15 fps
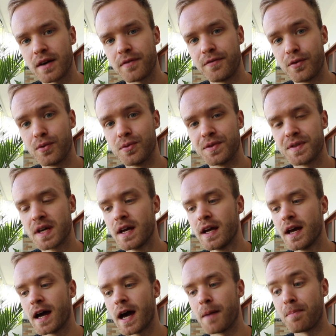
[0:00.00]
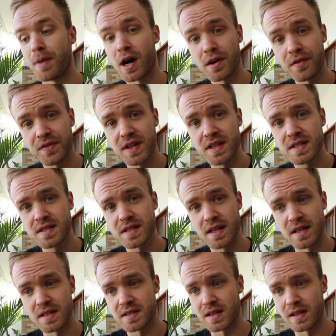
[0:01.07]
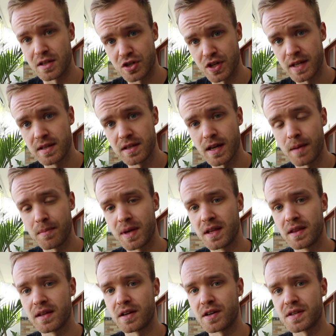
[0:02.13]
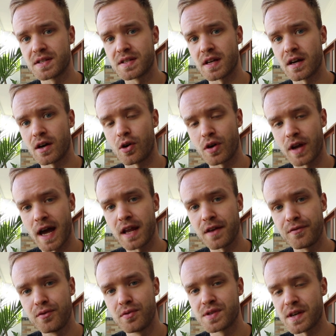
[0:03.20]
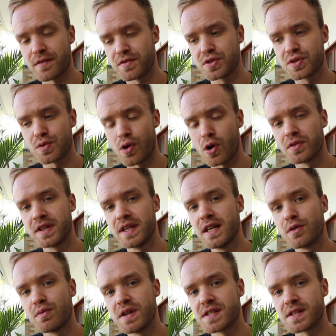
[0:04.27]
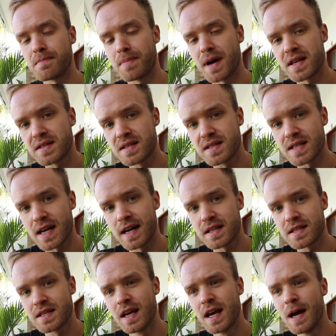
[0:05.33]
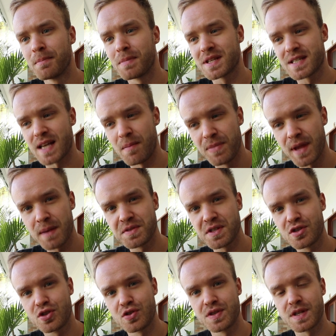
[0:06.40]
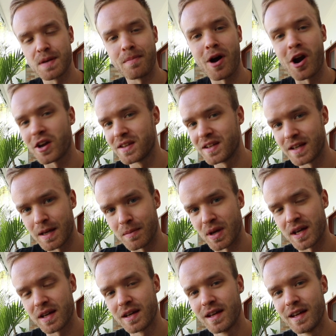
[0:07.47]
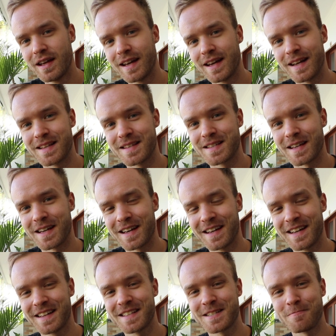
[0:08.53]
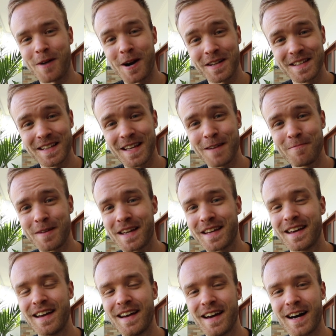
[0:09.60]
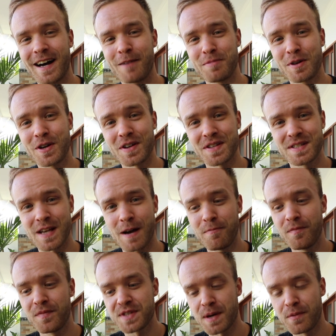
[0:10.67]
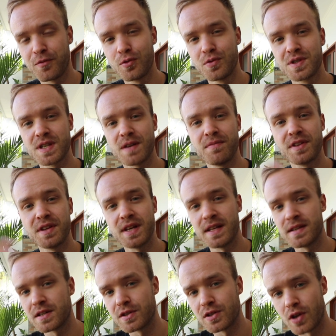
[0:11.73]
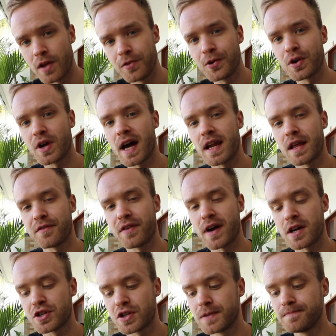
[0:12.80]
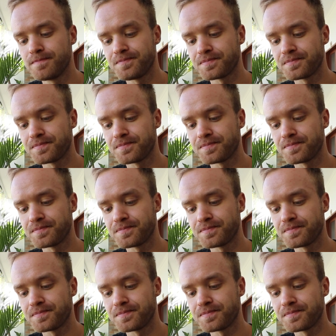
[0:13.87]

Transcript: food. And part of this is legit. I mean, there's organic foods have a strong decrease in pesticides, but sometimes it's just a marketing gimmick. It's a marketing gimmick because some foods, even in their non-organic fashion,